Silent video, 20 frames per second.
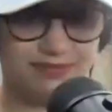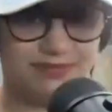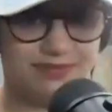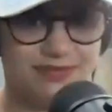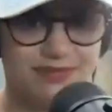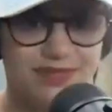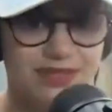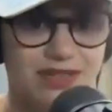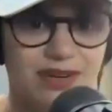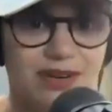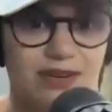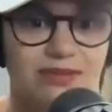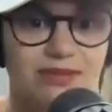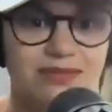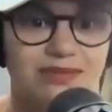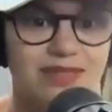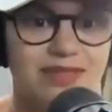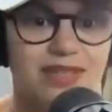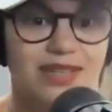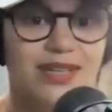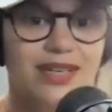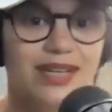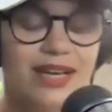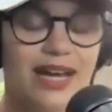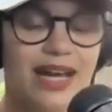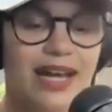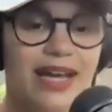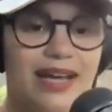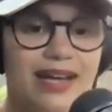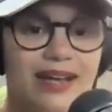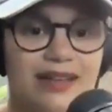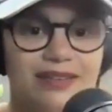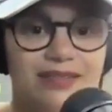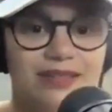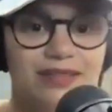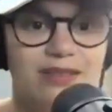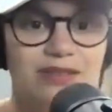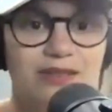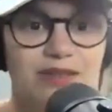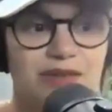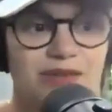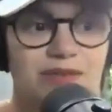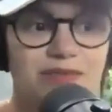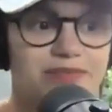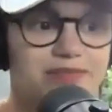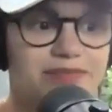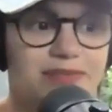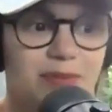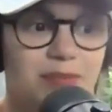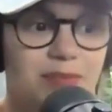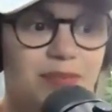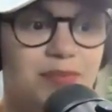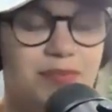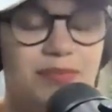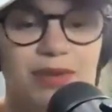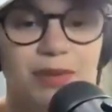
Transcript: you know, and or the